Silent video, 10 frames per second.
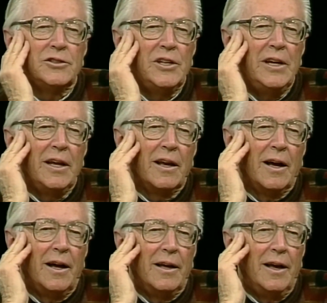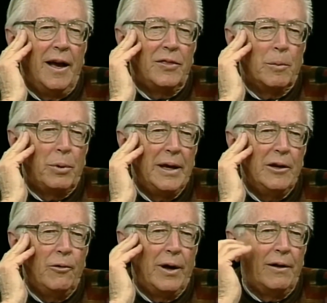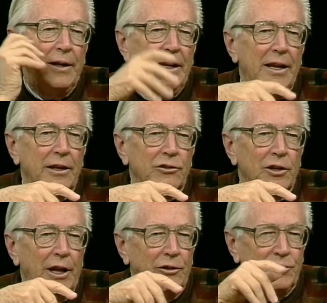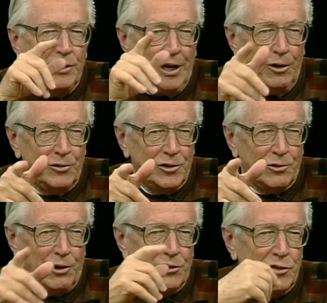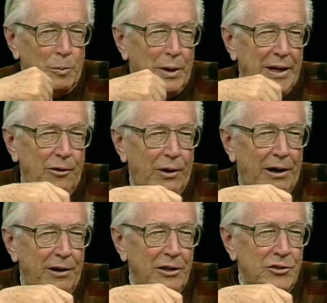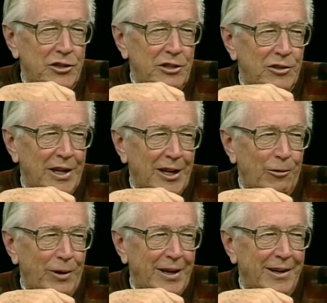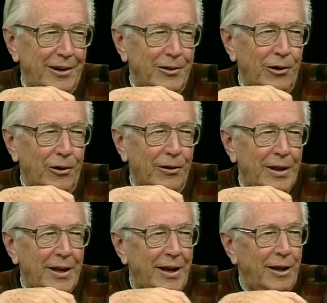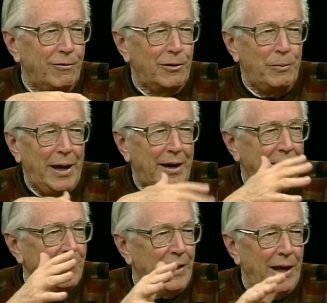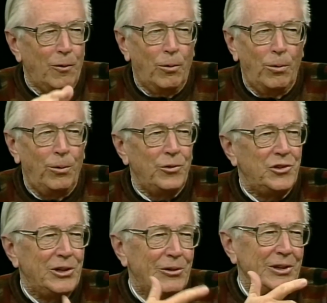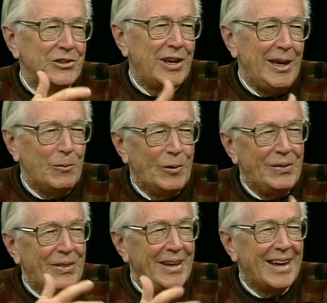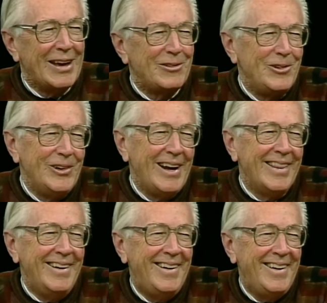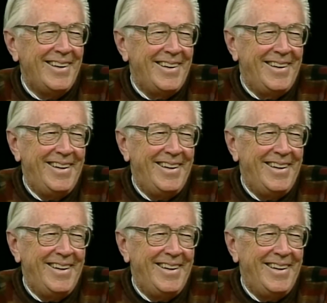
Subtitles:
sitting at the playground eating his lunch, and he looks across the playground and he sees the little red-haired girl, and from that whole series came one thing after another.